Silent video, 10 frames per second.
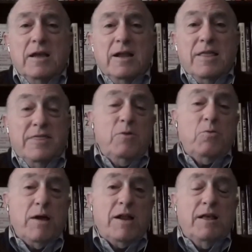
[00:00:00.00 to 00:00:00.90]
And I think
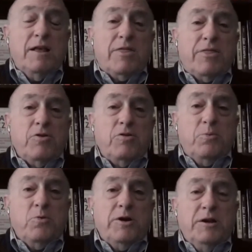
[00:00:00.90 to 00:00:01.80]
we're at a third
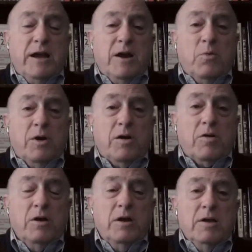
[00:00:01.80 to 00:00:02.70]
point now
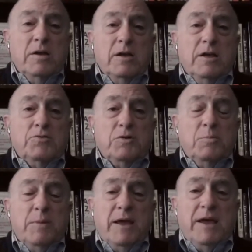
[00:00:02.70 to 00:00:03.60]
where
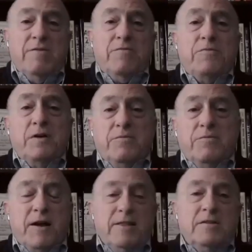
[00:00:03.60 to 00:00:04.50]
Israel may have
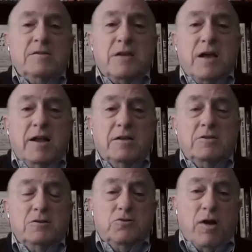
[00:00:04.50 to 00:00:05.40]
finally decided
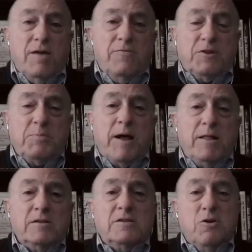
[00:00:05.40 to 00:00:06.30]
to drive its
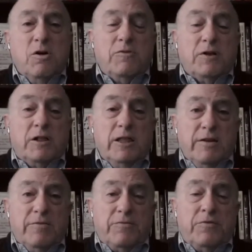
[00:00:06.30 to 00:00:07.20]
policy off a
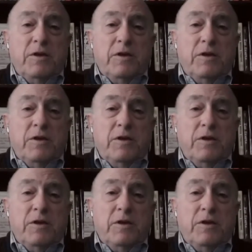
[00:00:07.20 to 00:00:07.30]
cliff